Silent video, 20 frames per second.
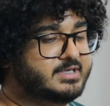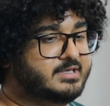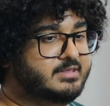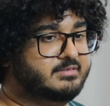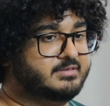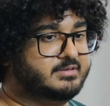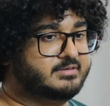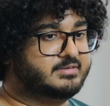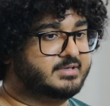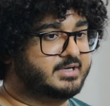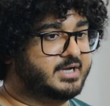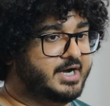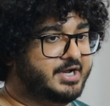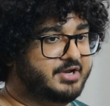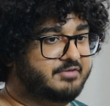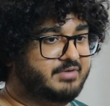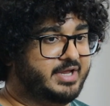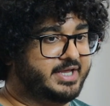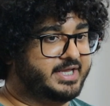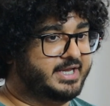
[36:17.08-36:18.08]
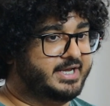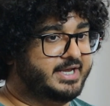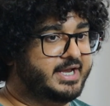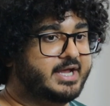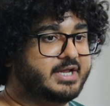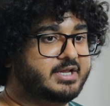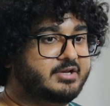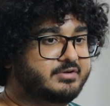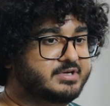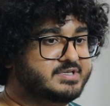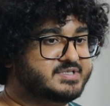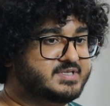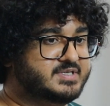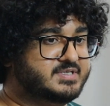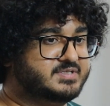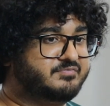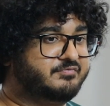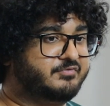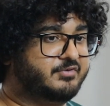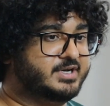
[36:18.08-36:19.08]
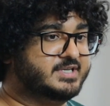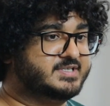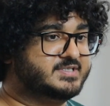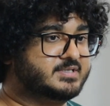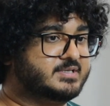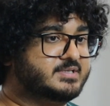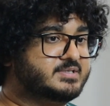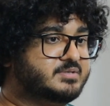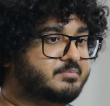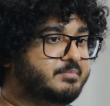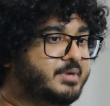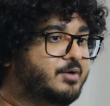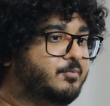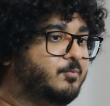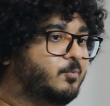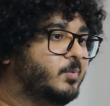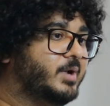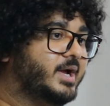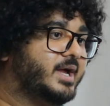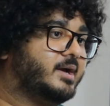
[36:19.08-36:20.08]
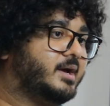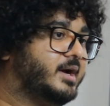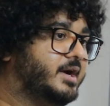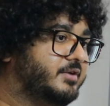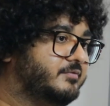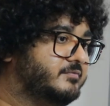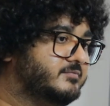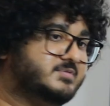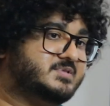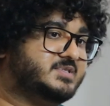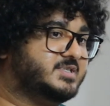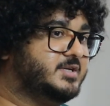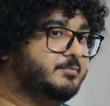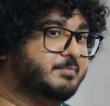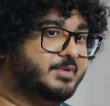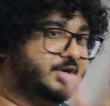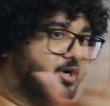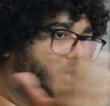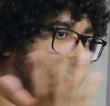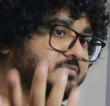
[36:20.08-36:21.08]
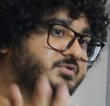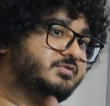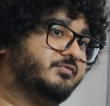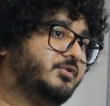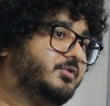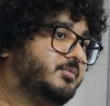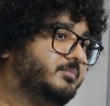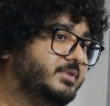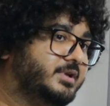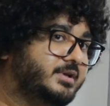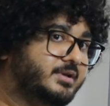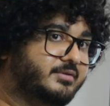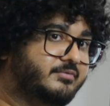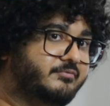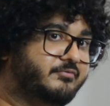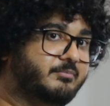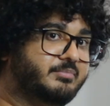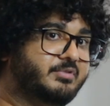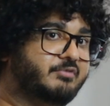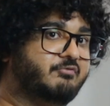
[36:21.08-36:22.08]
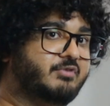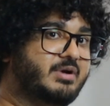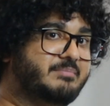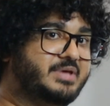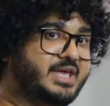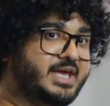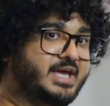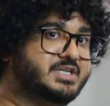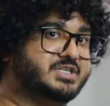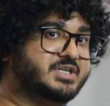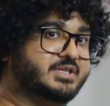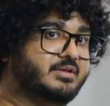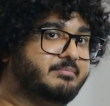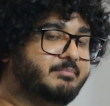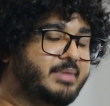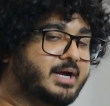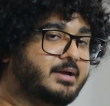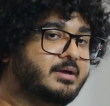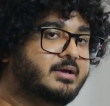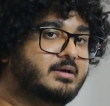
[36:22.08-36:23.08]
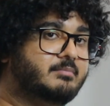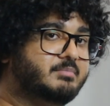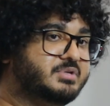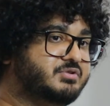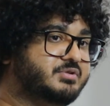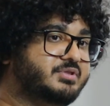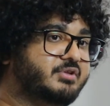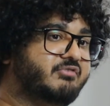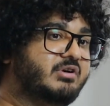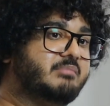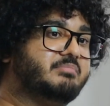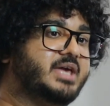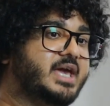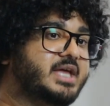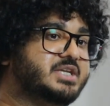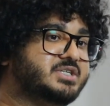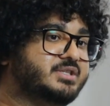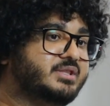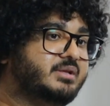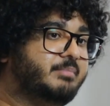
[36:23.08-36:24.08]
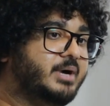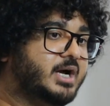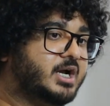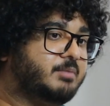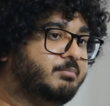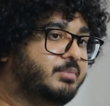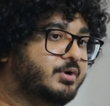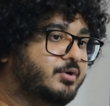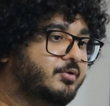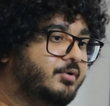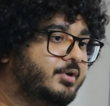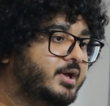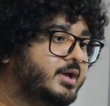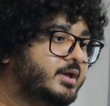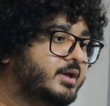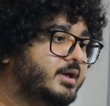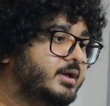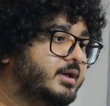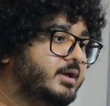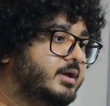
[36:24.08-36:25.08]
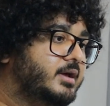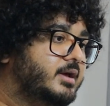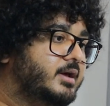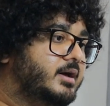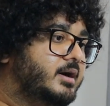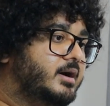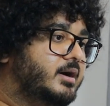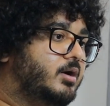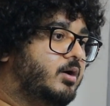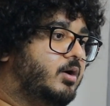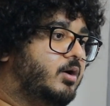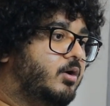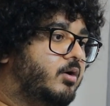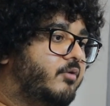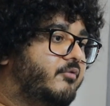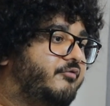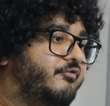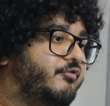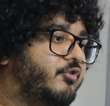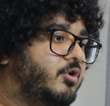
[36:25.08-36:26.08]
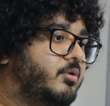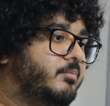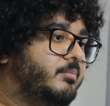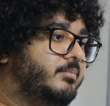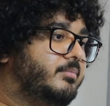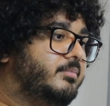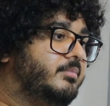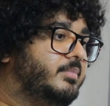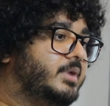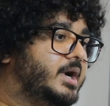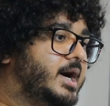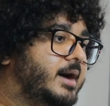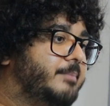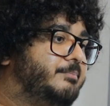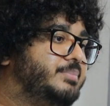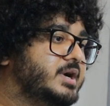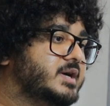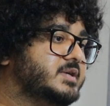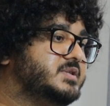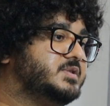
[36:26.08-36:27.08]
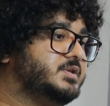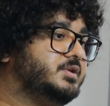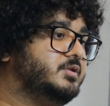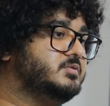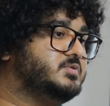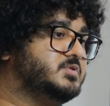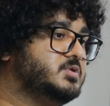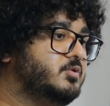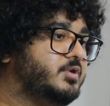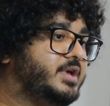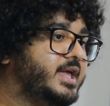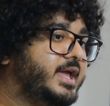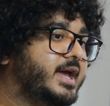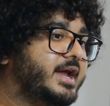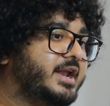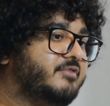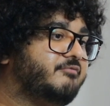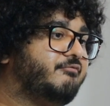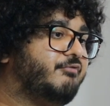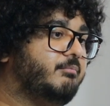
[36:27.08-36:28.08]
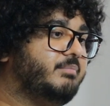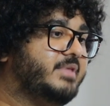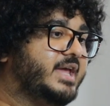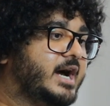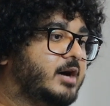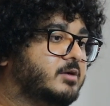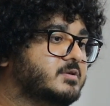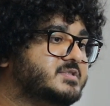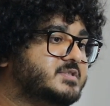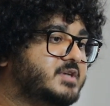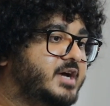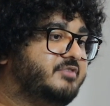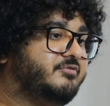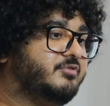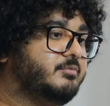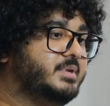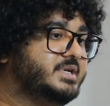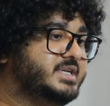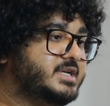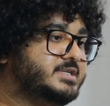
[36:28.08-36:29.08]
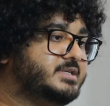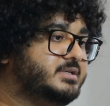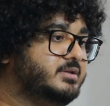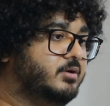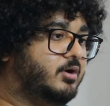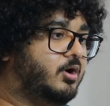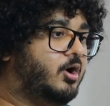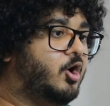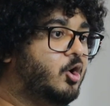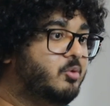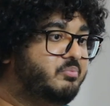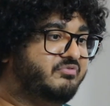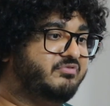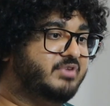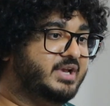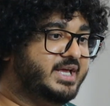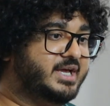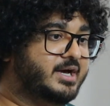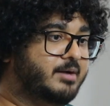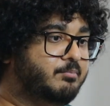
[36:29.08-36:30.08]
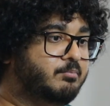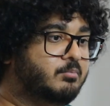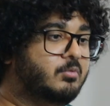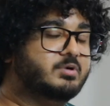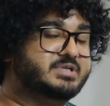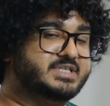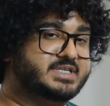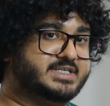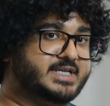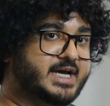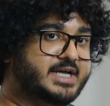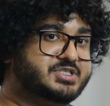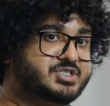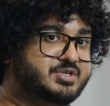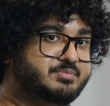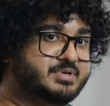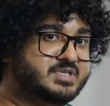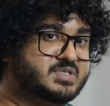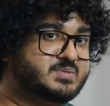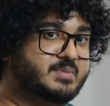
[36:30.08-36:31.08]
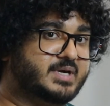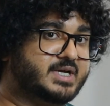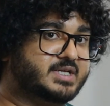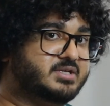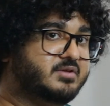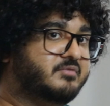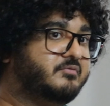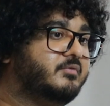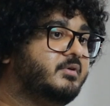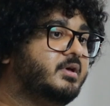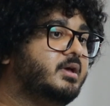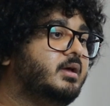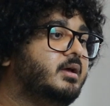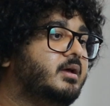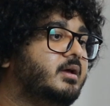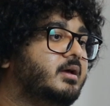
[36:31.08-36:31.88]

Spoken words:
the kind of like inaccuracies, for instance, about where kind of semen comes from the rib cage and the back, between the rib cage and the backbone. From a person who's looking at it from the outside, from hopefully a more detached perspective,